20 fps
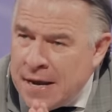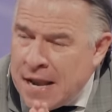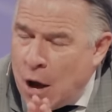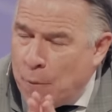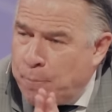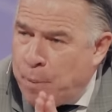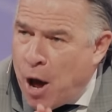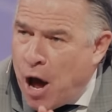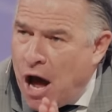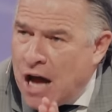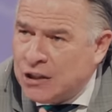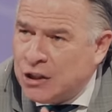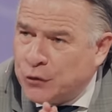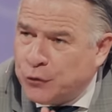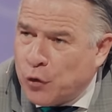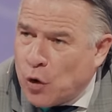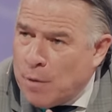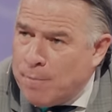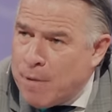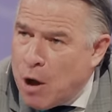Now, pause
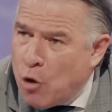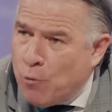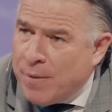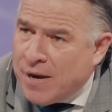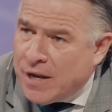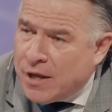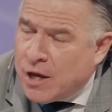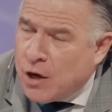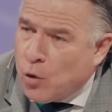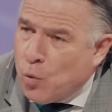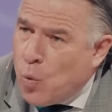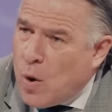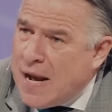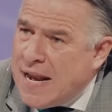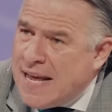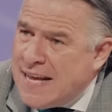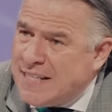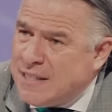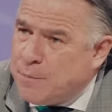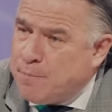for a moment here.
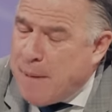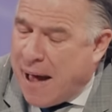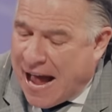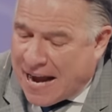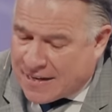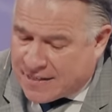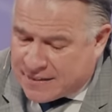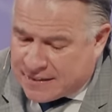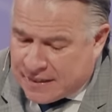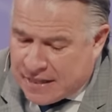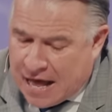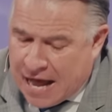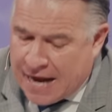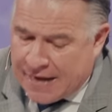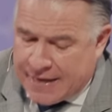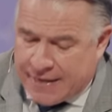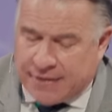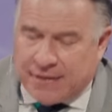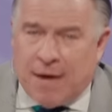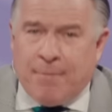What is
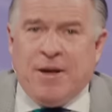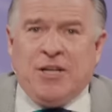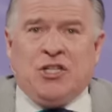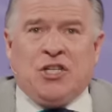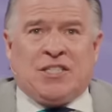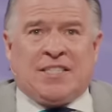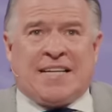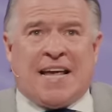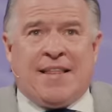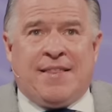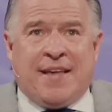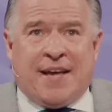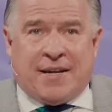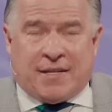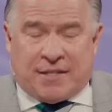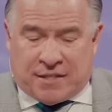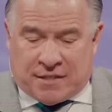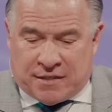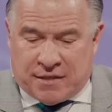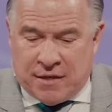backsliding? Let me just say
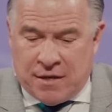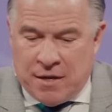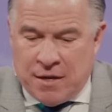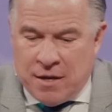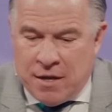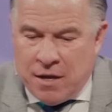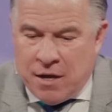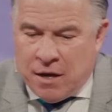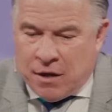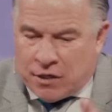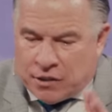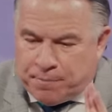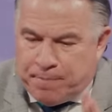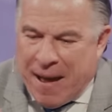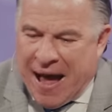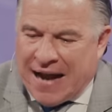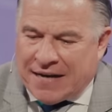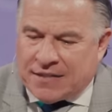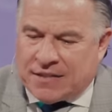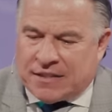this because
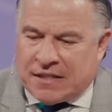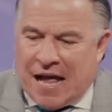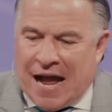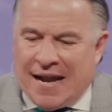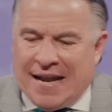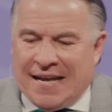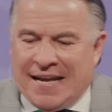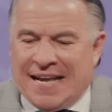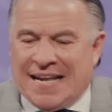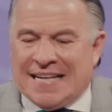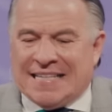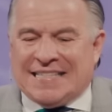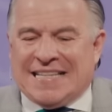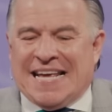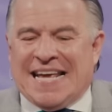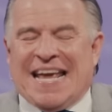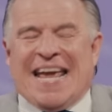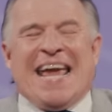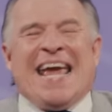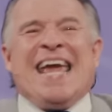backsliding is
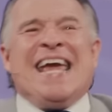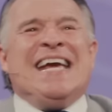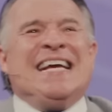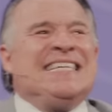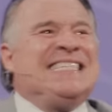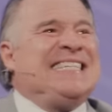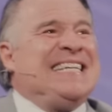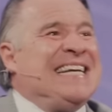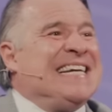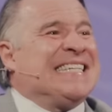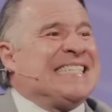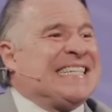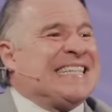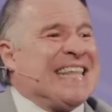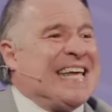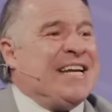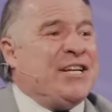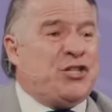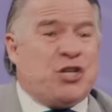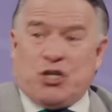the easiest
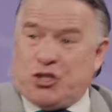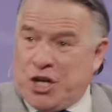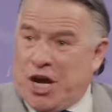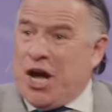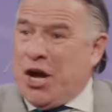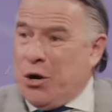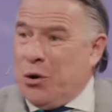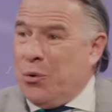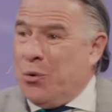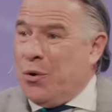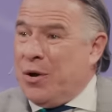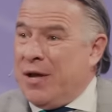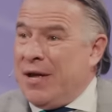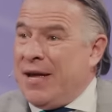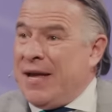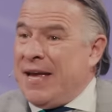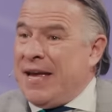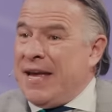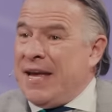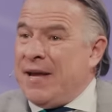thing to do
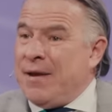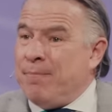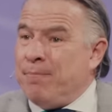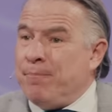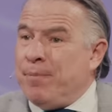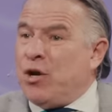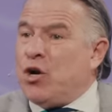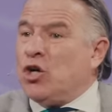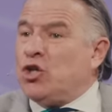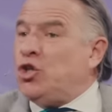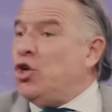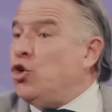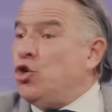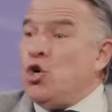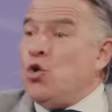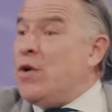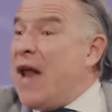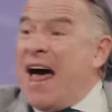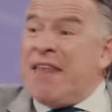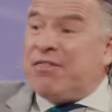because you
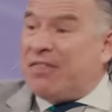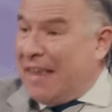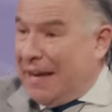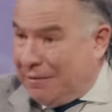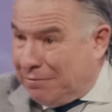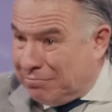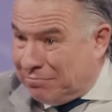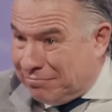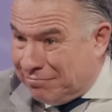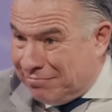do nothing.